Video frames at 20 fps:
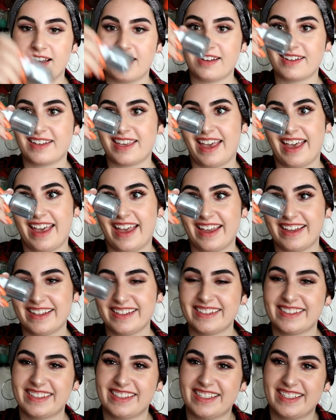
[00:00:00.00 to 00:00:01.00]

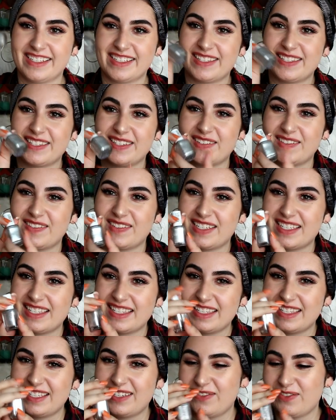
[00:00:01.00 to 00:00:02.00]
Okay, so this
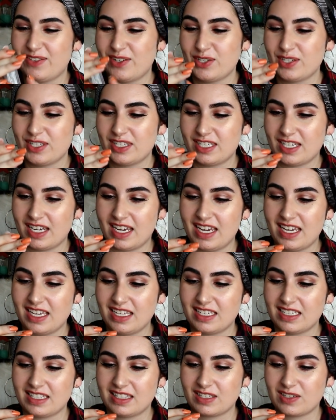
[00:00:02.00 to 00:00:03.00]
is the first
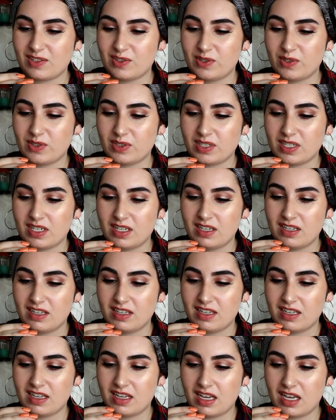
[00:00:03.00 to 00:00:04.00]
shade. It's called
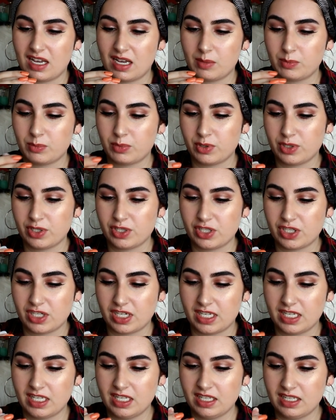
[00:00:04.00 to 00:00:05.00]
Après
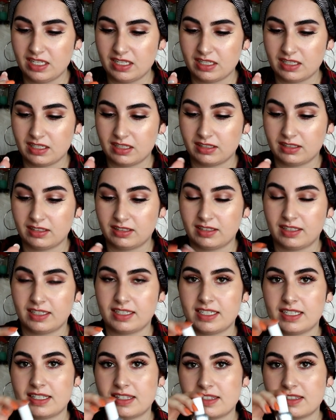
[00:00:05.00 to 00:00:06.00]
Chic
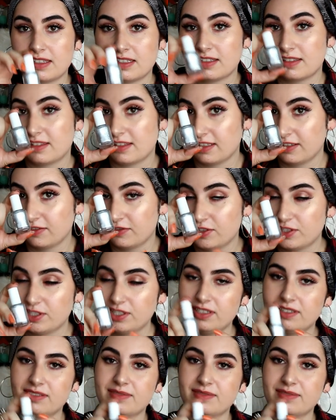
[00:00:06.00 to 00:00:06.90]
and it's silver.